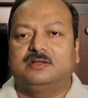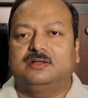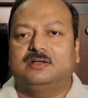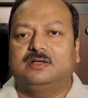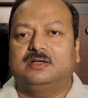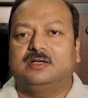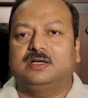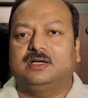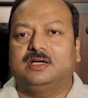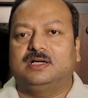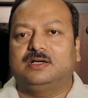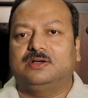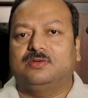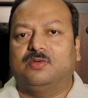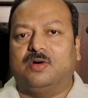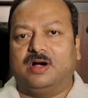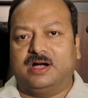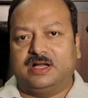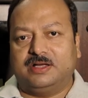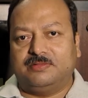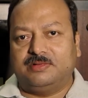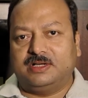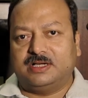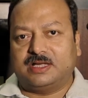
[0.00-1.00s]
and
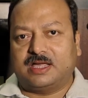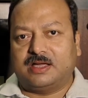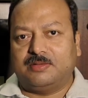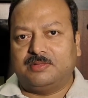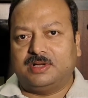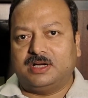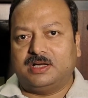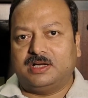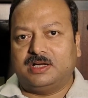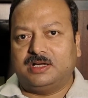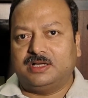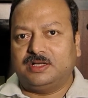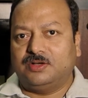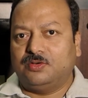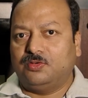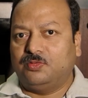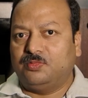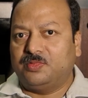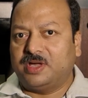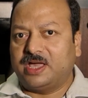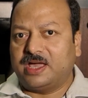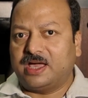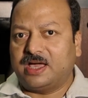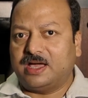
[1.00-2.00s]
whatever camera you
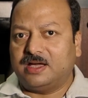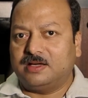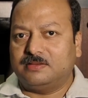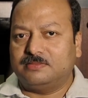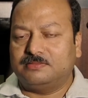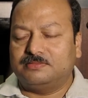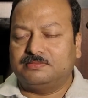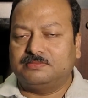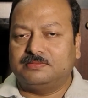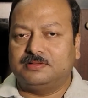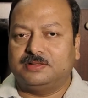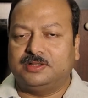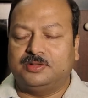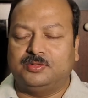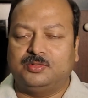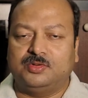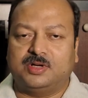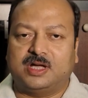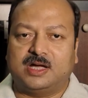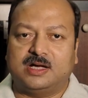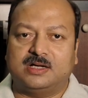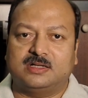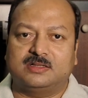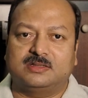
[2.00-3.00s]
may have, you
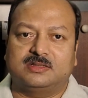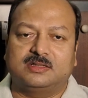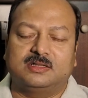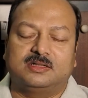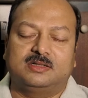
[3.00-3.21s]
can